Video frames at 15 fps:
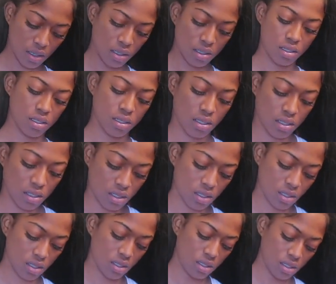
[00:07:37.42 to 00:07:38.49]
this
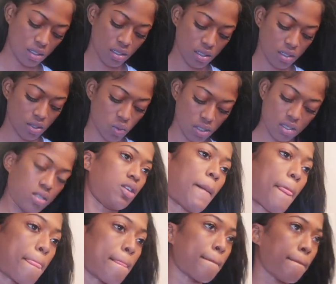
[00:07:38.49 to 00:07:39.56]
is me tying
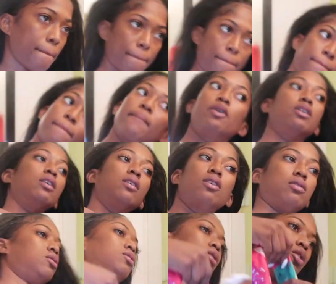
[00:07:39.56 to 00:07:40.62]
down my edges,
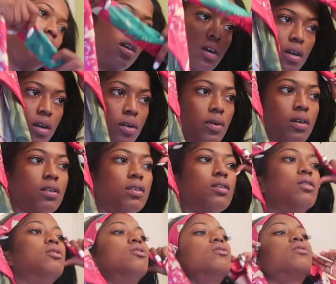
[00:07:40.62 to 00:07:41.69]
and
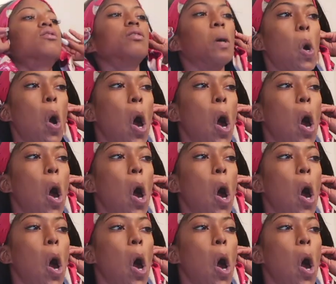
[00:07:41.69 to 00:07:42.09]
then